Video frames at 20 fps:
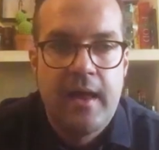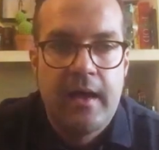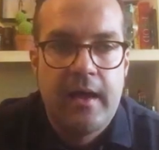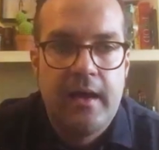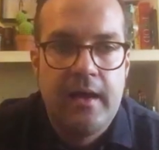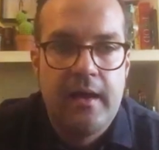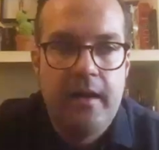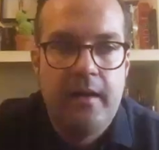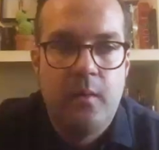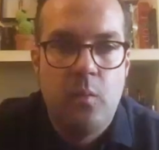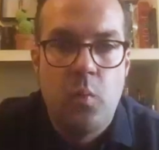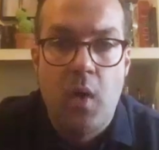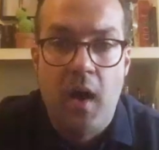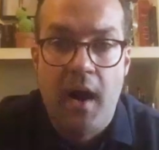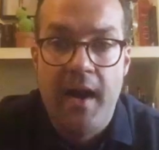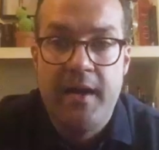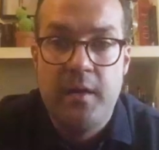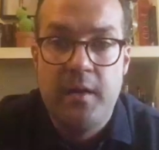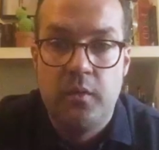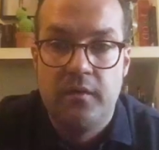uh,
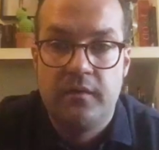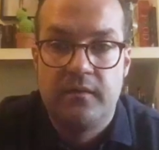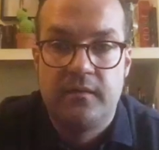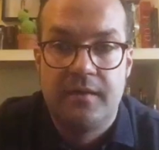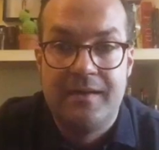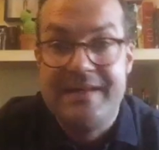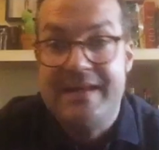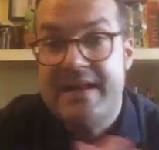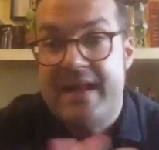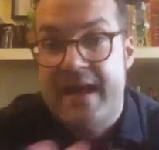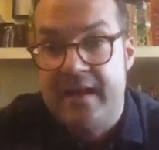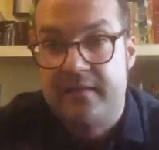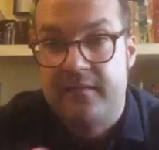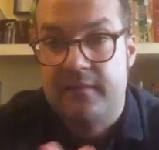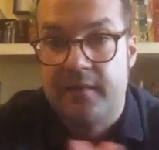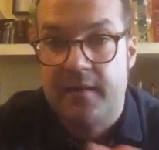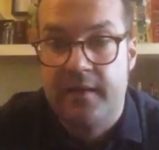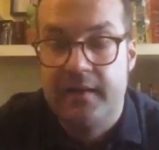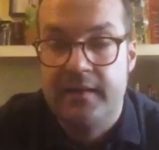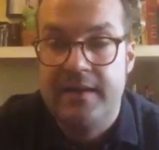wine, was a Lillet.
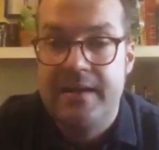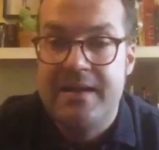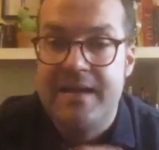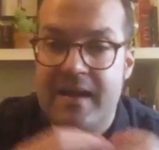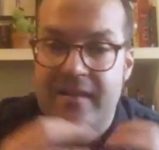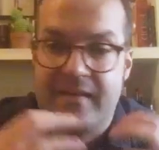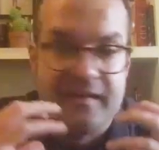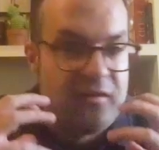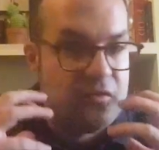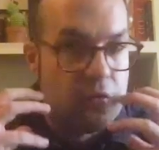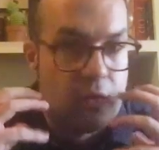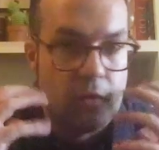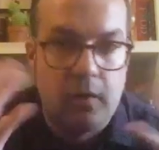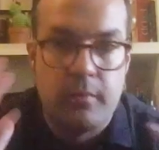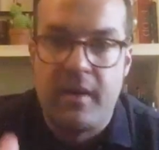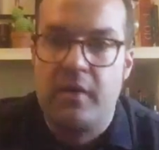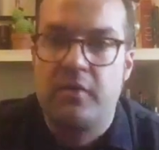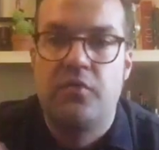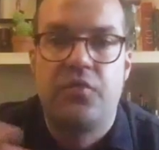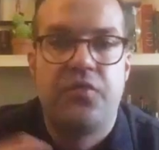And Lillet is all
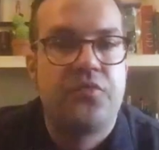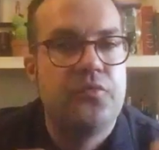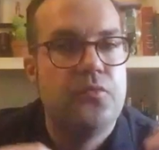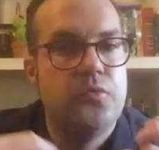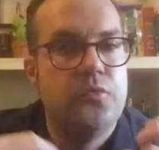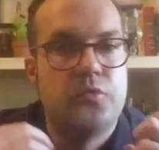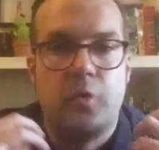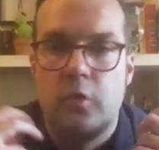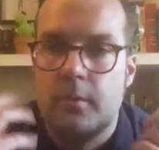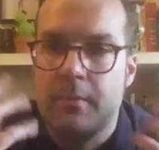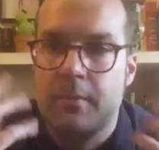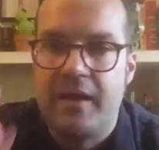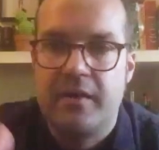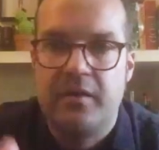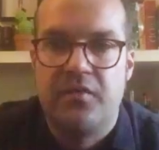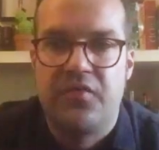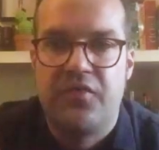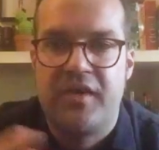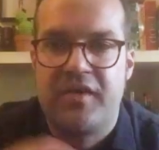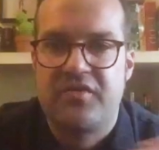about the fruit, all about
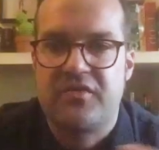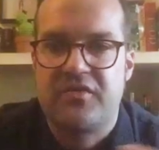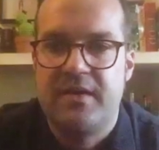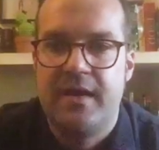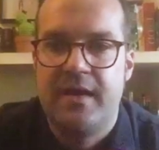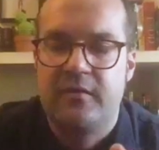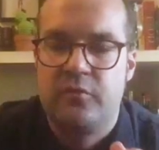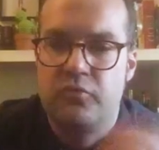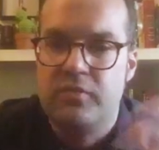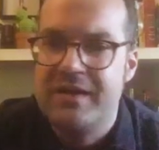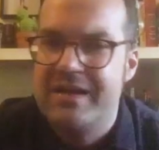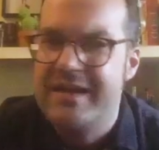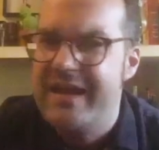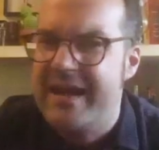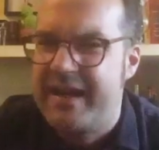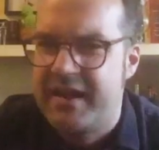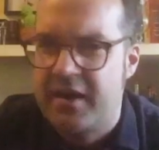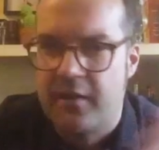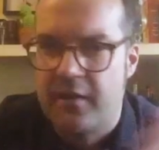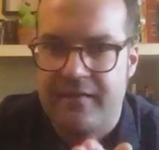the freshness,
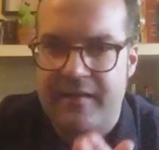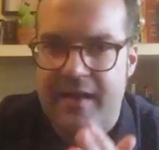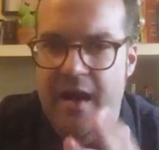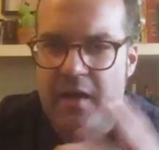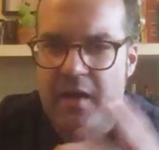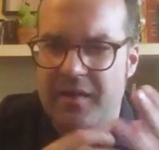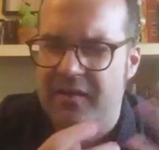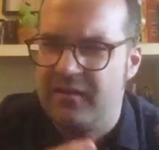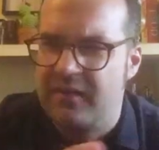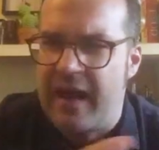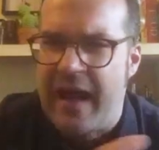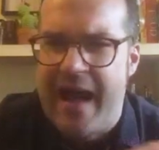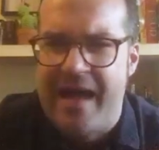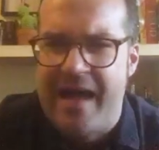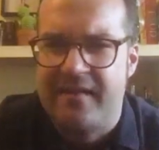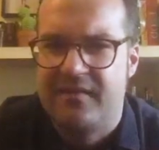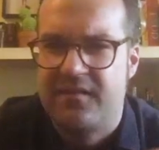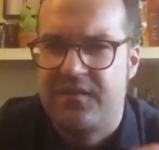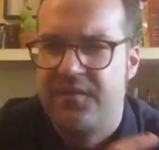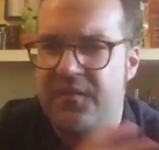really cut down. It's
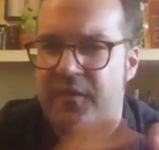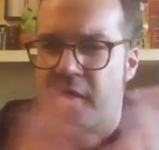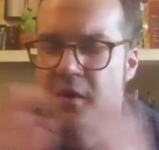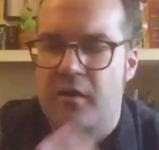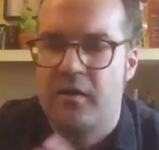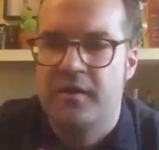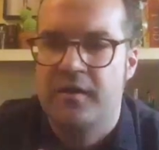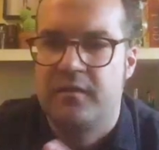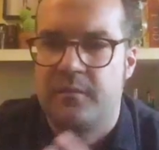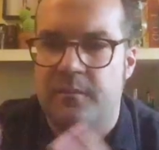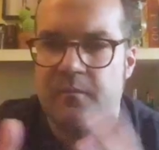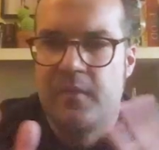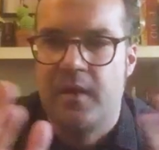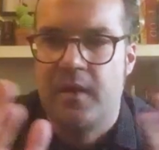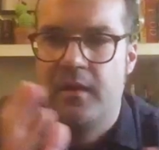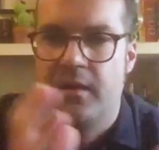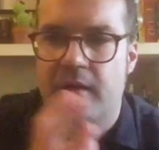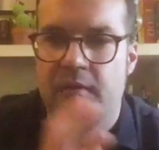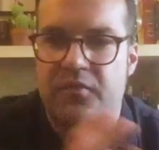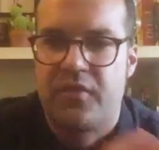as far as
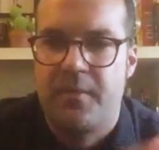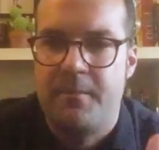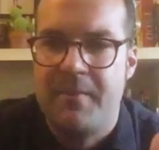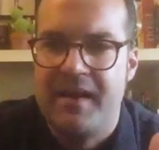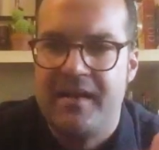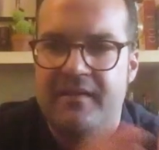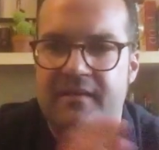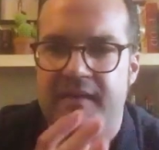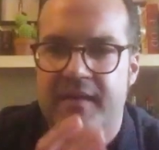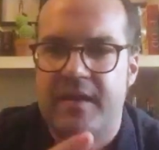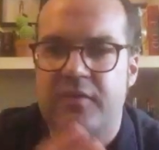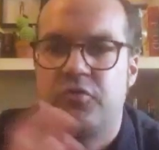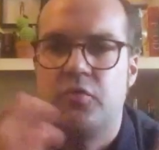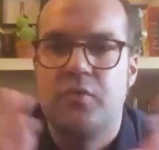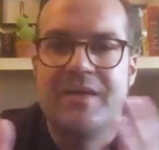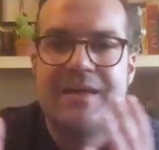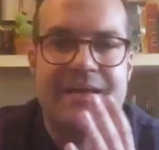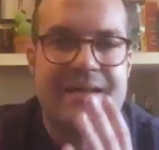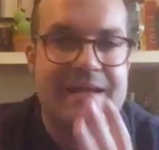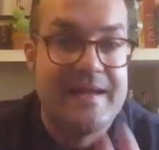uh, from medicine as you
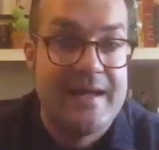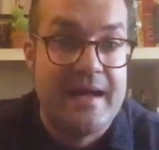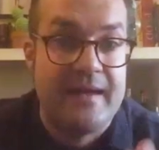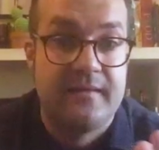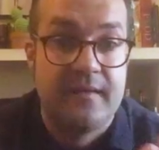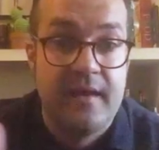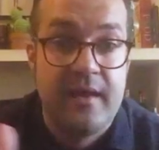can get